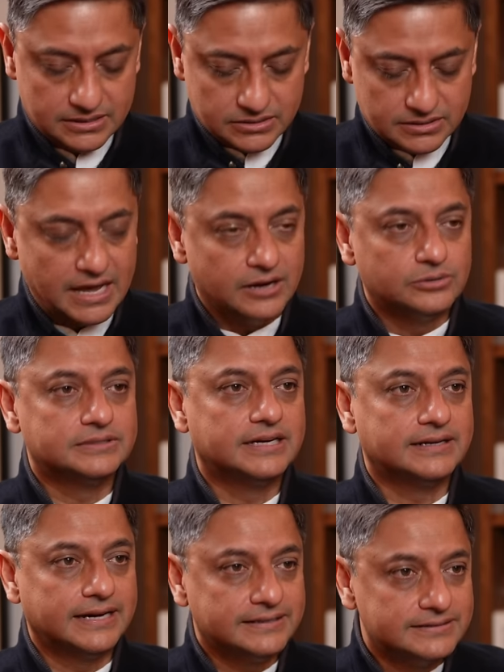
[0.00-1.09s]
So now they
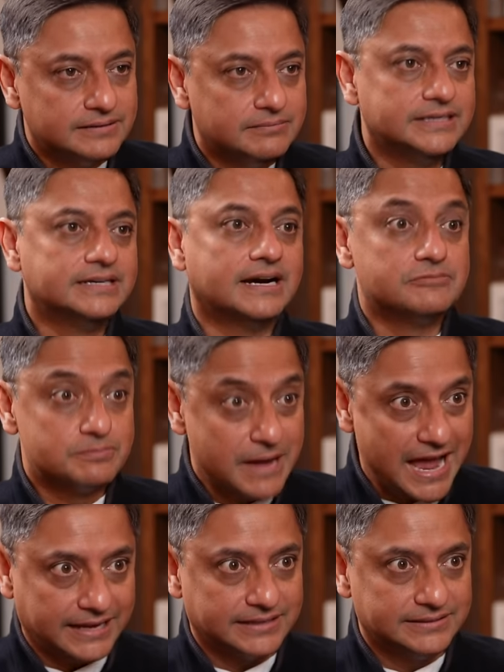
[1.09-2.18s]
are getting some money comes
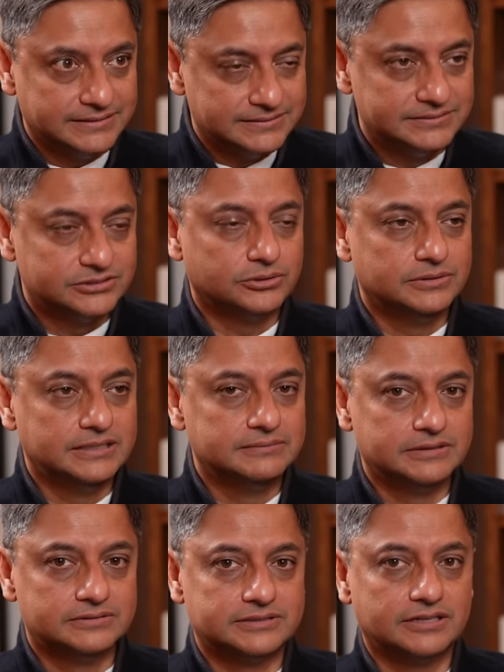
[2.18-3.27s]
back. So in,
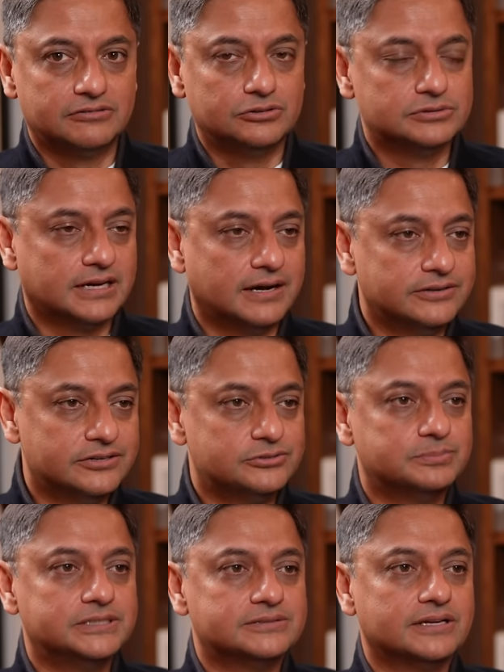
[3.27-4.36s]
instead of losing 100
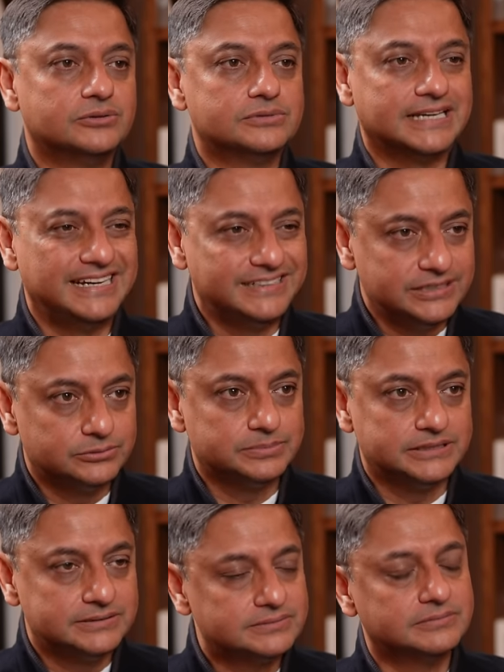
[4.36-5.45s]
rupees, they're losing 80
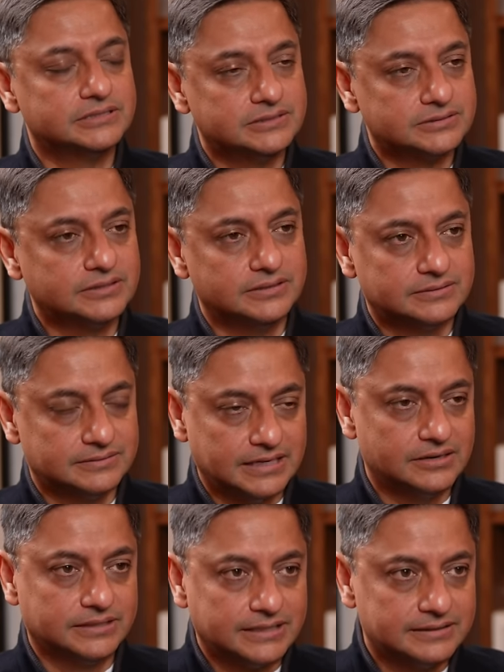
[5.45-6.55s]
rupees, which is good.
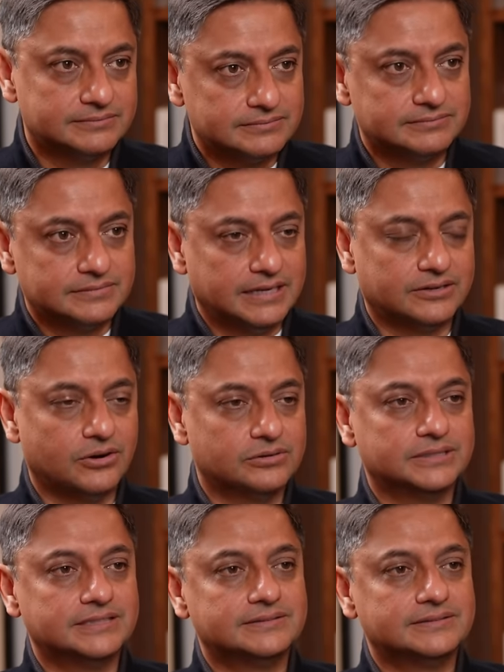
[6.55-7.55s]
Now they can get on with